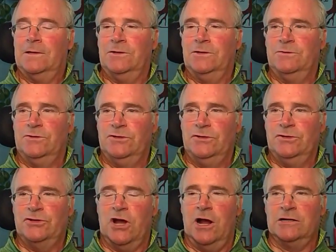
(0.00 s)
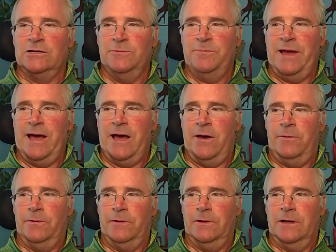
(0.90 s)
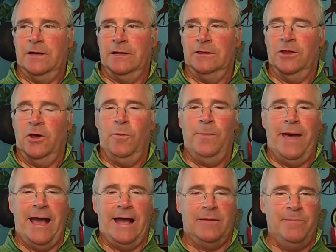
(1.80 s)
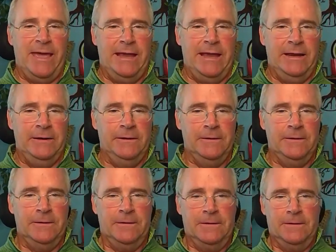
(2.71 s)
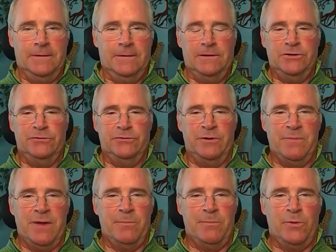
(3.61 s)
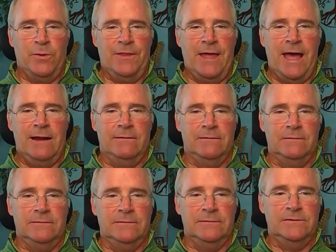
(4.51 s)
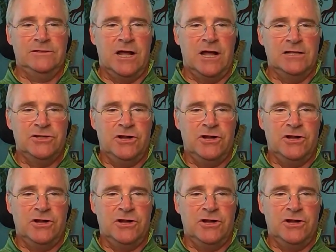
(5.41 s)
You talked about low back pain. Do you remember when that got